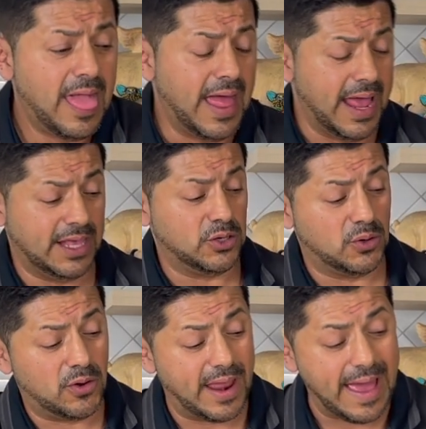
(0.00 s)
and you're
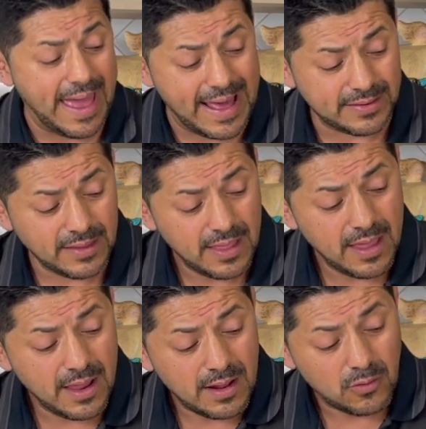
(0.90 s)
gonna add
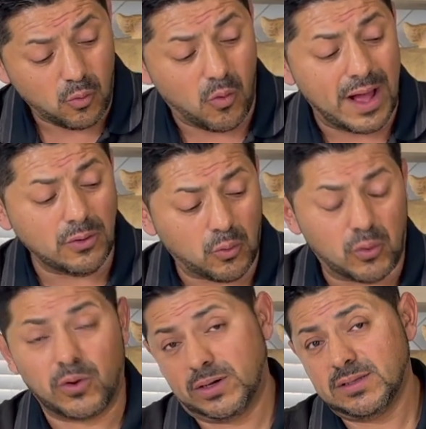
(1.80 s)
1
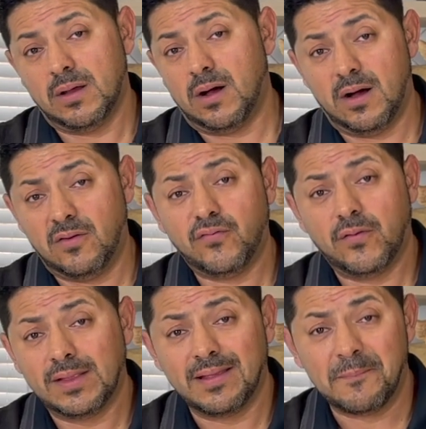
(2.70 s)
quart of
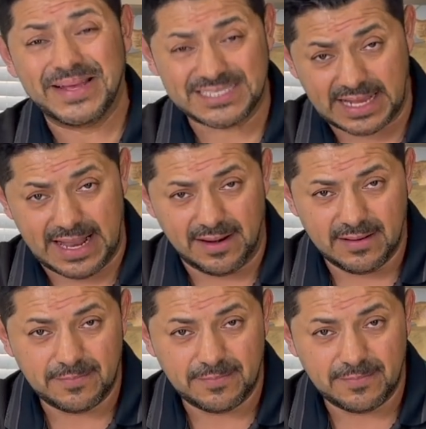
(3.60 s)
mezcal.